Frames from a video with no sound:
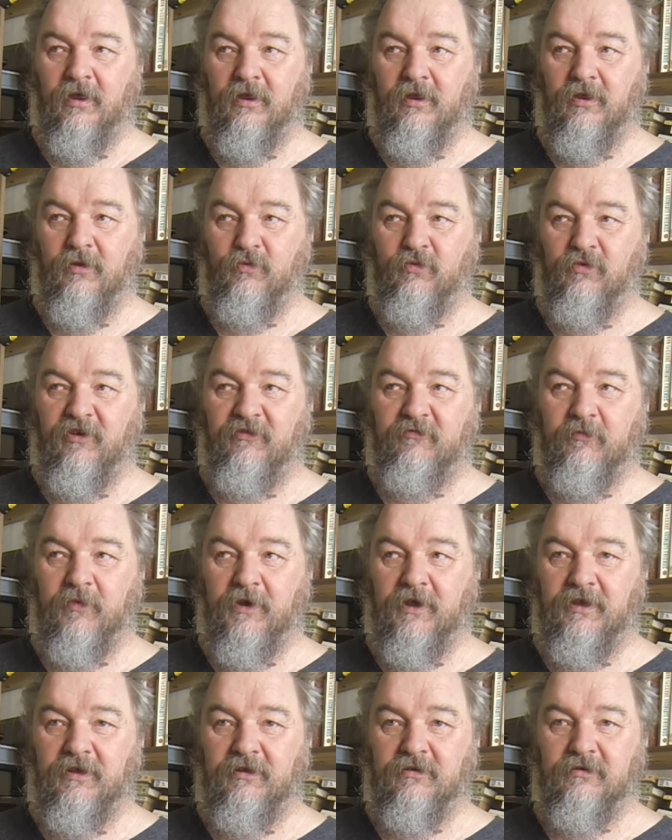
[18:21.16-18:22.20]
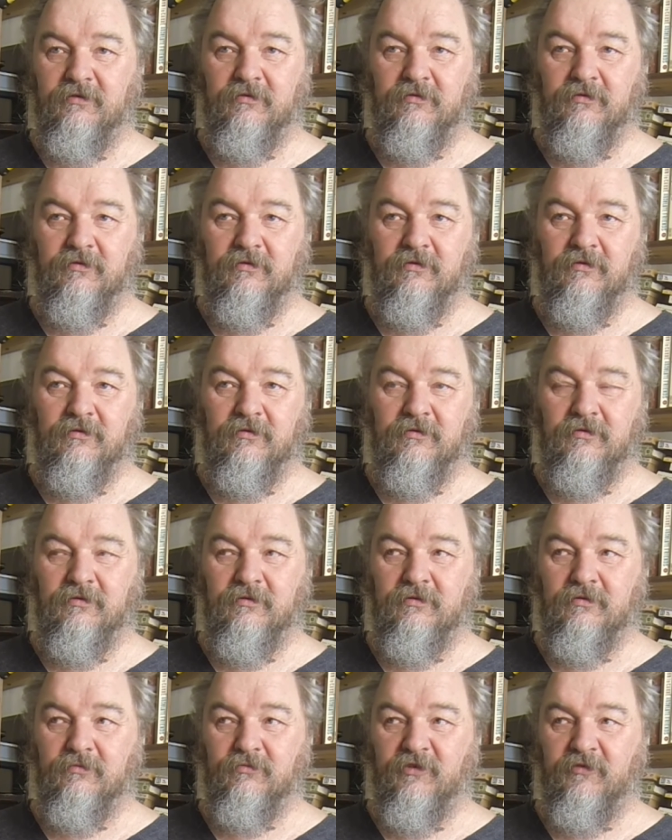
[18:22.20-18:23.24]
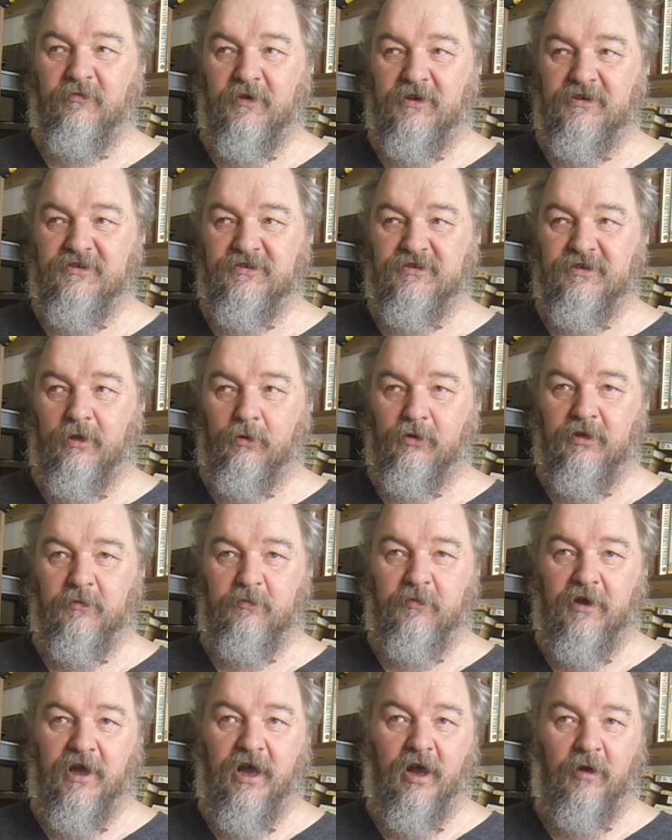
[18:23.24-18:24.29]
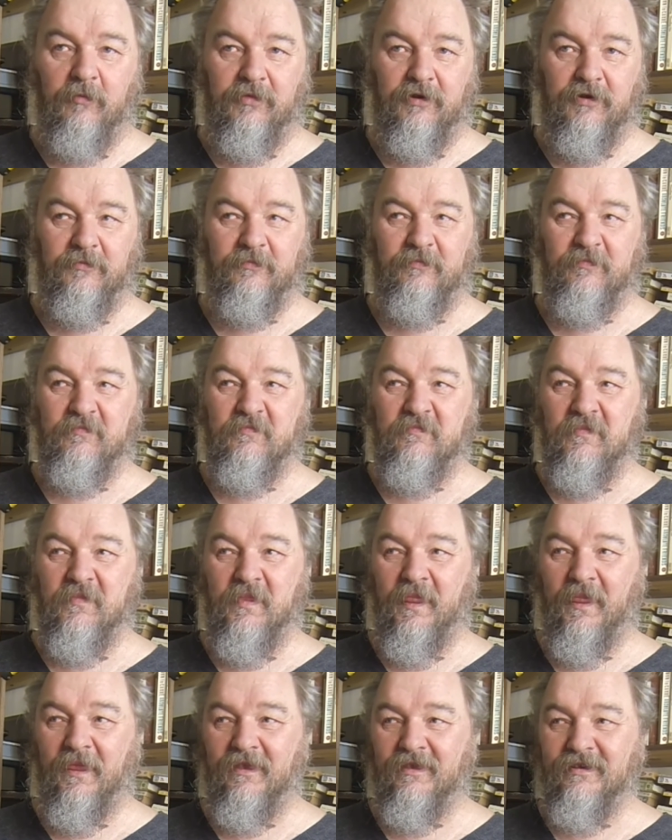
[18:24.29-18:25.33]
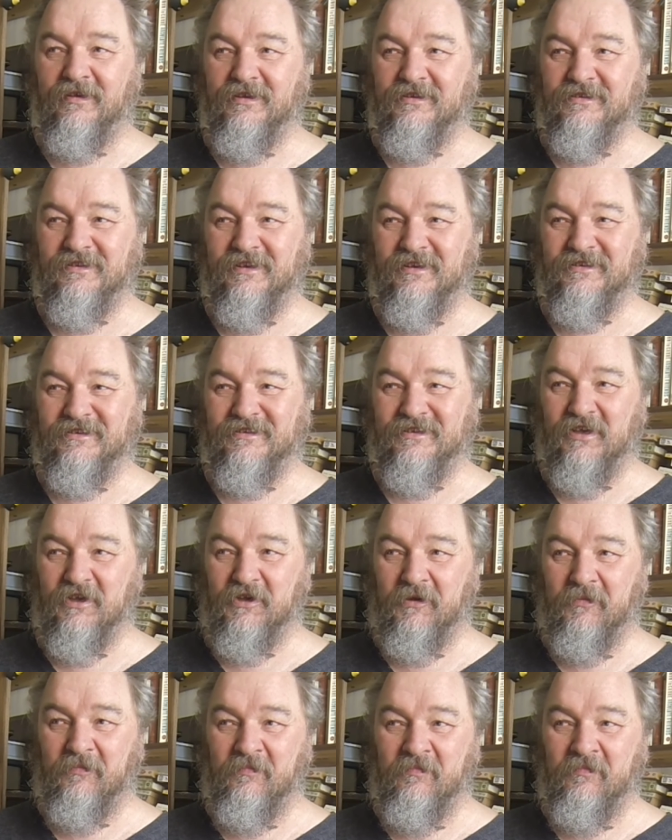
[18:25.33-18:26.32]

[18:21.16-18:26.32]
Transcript: We've been sold a pup, as they say.